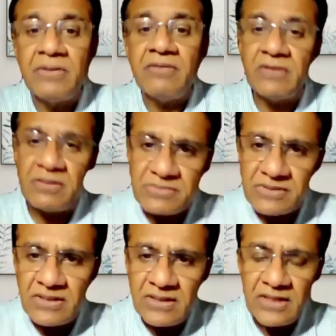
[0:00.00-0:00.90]
giving them,
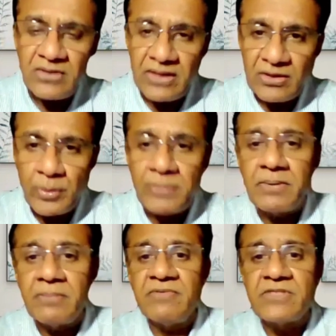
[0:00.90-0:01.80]
equipping
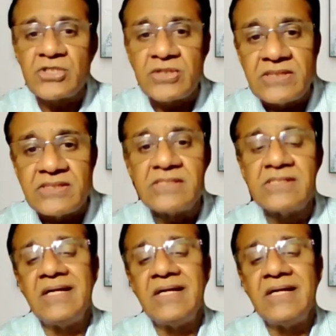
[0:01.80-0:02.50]
them with skills,